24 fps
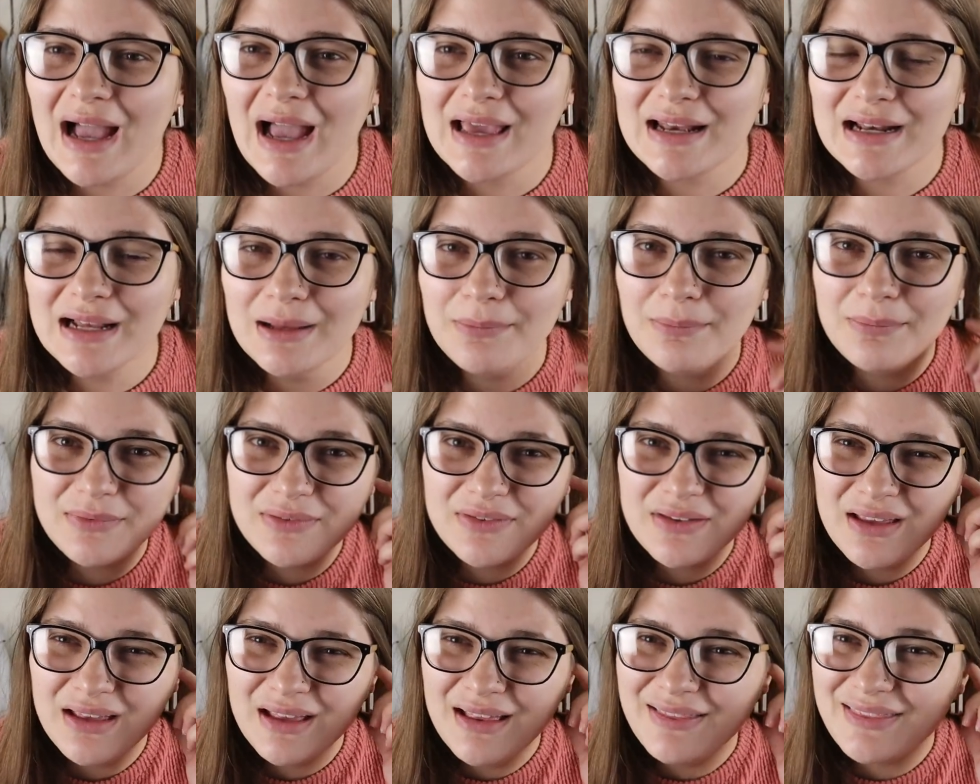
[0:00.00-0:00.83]

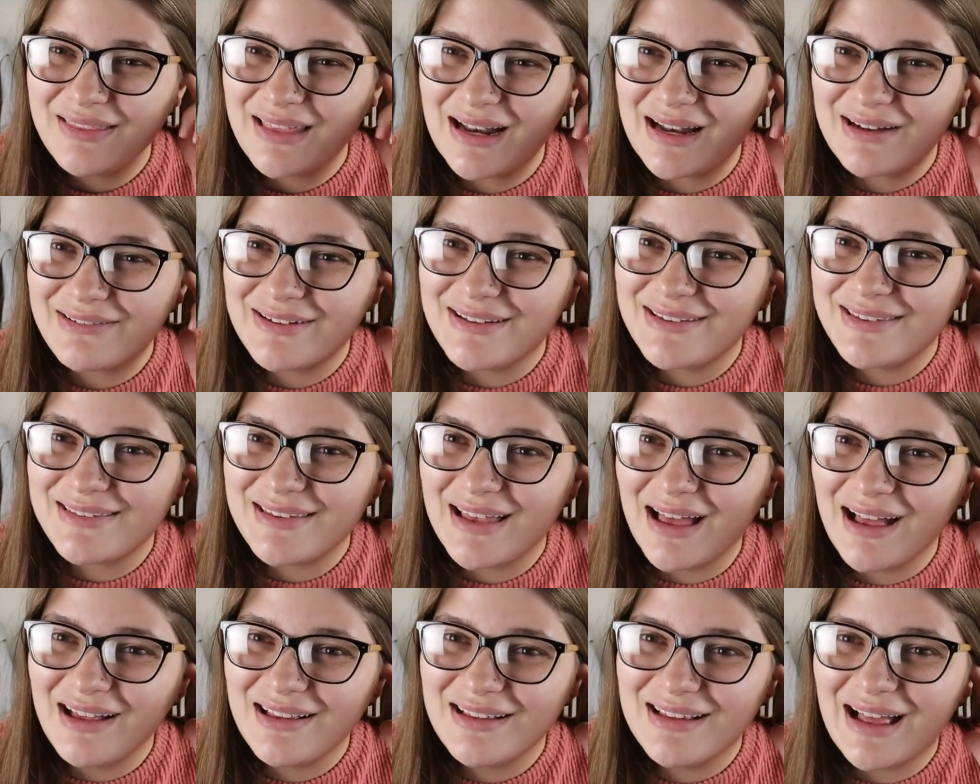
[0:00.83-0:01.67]
items that I
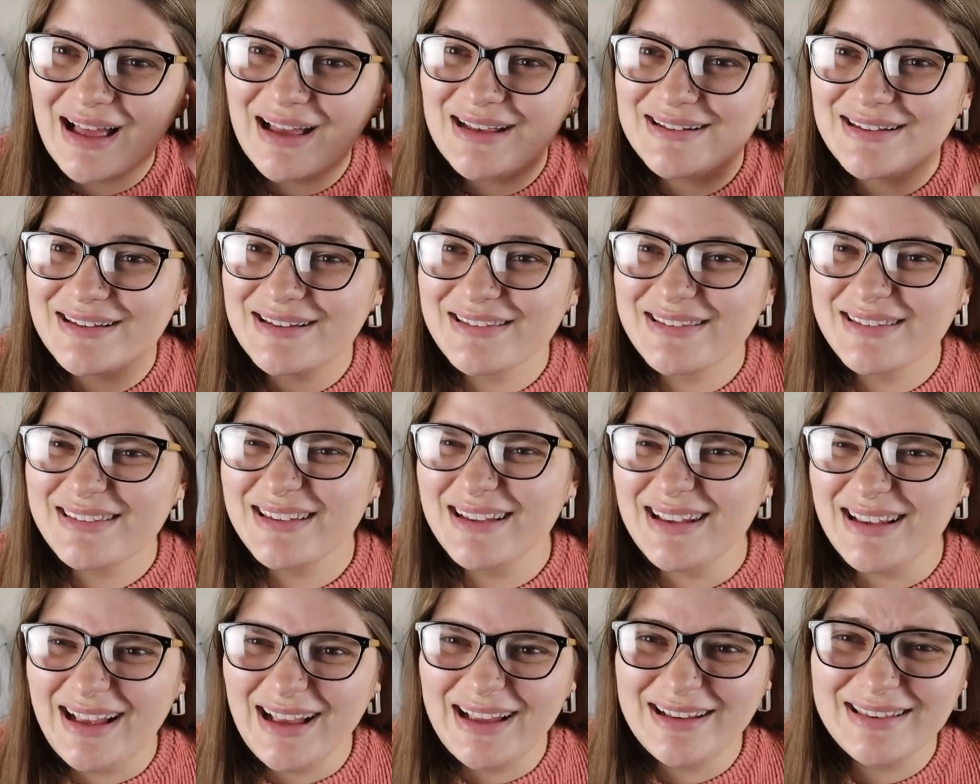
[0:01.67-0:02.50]
resell, I
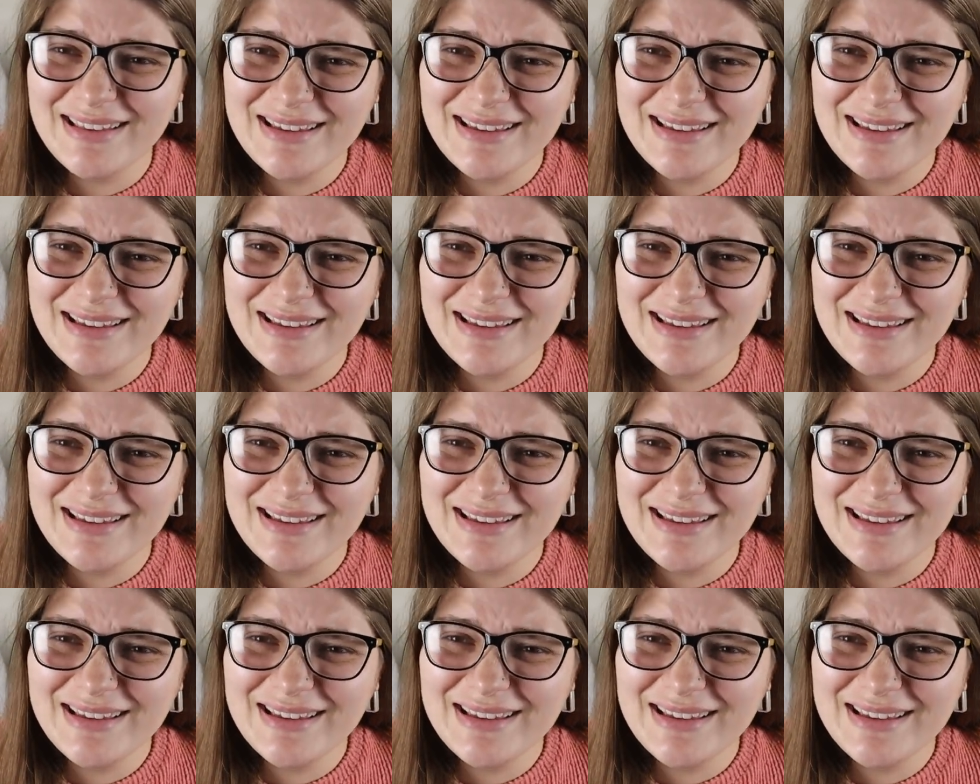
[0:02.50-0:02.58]
just, I